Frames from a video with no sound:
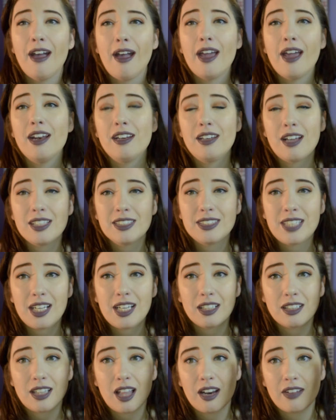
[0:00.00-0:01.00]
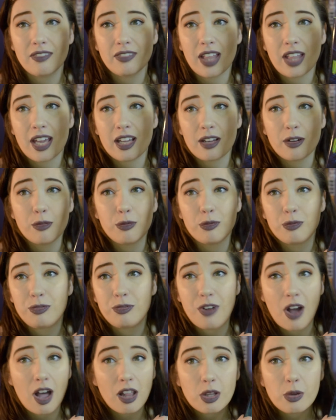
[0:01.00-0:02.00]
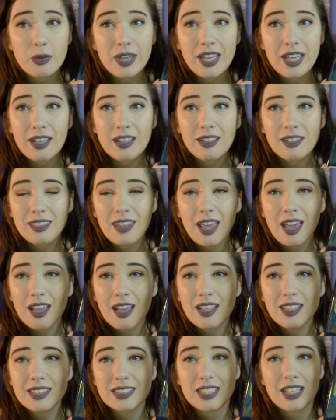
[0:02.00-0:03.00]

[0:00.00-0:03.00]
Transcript: and it does take a lot of, like, following things,